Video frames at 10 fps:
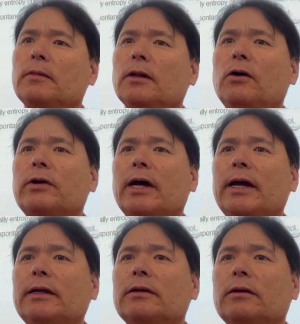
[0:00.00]
Okay,
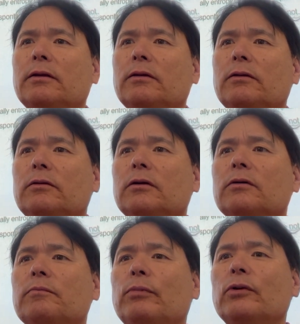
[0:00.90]
so
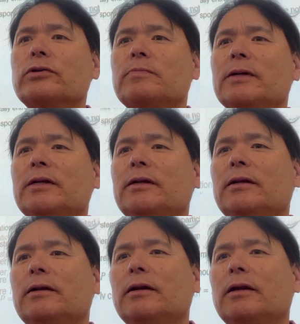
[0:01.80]
Boltzmann
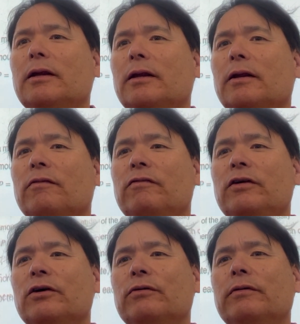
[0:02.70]

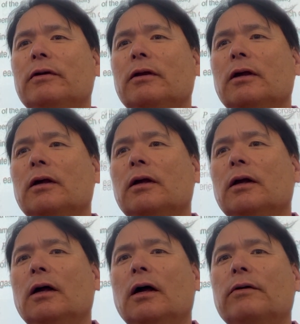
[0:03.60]
view.
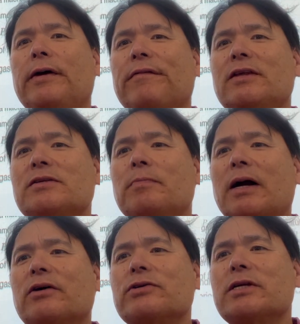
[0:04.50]
We have these
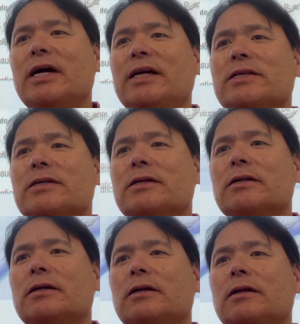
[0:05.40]
microstates.
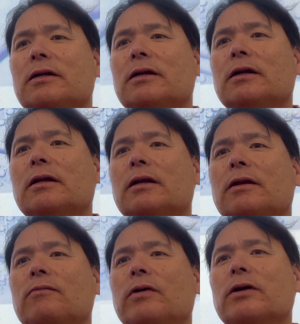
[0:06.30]
And
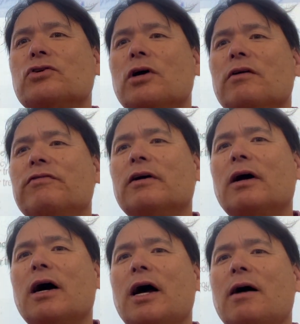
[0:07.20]
then we can try to figure
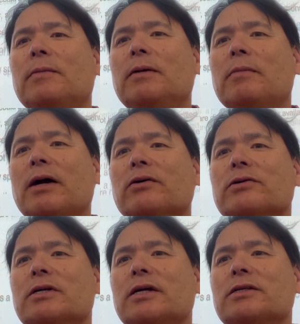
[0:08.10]
out how many
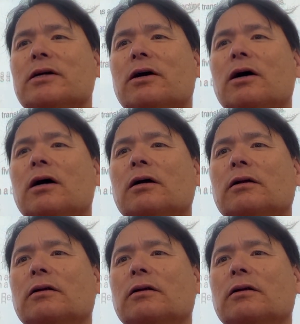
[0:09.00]
microstates there are